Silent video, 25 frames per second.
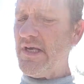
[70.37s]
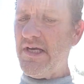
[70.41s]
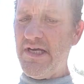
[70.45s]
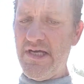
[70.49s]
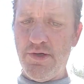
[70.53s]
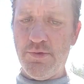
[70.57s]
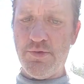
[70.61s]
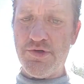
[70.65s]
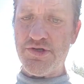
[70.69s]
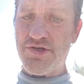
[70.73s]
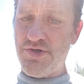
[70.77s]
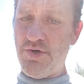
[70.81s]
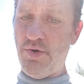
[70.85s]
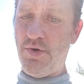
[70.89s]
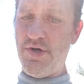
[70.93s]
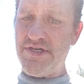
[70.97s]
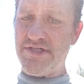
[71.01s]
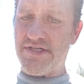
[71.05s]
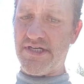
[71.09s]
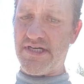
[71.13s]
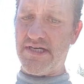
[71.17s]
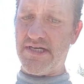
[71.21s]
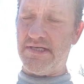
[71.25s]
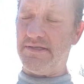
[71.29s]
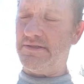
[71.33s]
It was
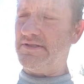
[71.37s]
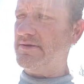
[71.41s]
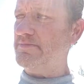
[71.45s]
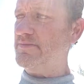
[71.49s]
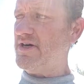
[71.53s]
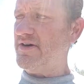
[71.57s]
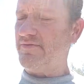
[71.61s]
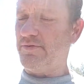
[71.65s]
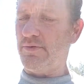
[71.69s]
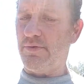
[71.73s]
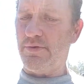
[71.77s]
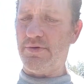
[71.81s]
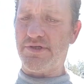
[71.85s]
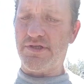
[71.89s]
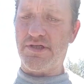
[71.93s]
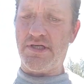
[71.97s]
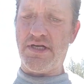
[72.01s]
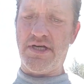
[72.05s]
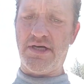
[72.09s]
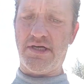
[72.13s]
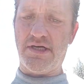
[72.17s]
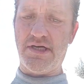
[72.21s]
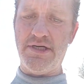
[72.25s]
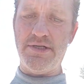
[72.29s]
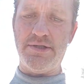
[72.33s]
noisy. The muffler was a
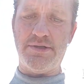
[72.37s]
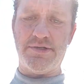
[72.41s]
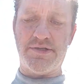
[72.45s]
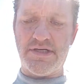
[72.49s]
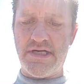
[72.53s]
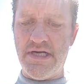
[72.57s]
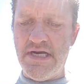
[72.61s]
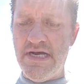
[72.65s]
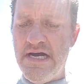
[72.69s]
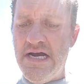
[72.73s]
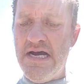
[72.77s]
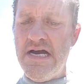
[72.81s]
little loose.